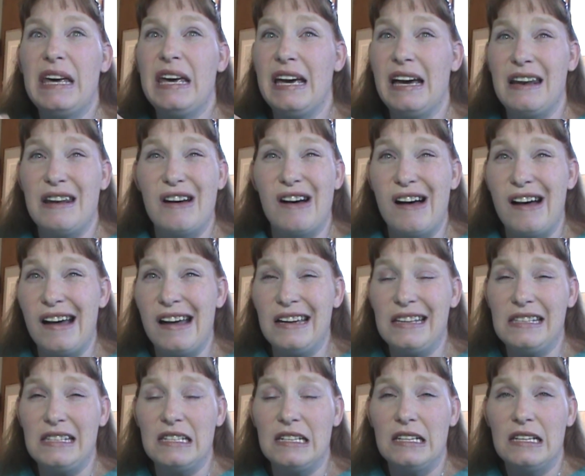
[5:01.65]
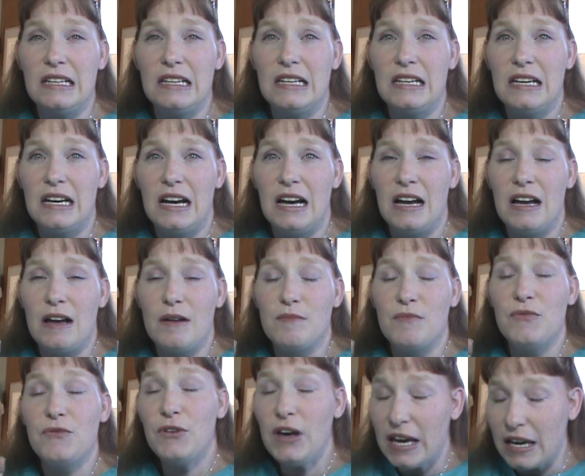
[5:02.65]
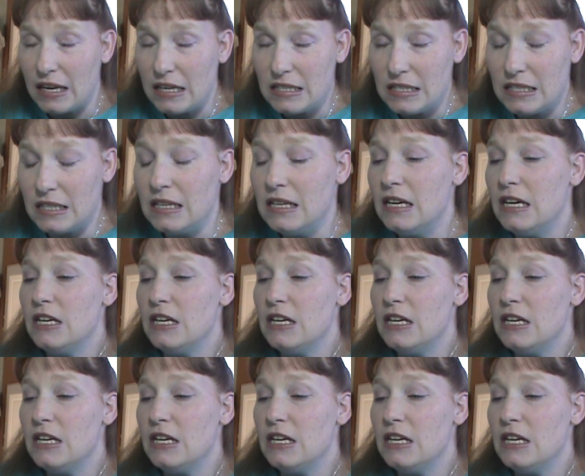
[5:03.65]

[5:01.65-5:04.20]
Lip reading: Cannot fix.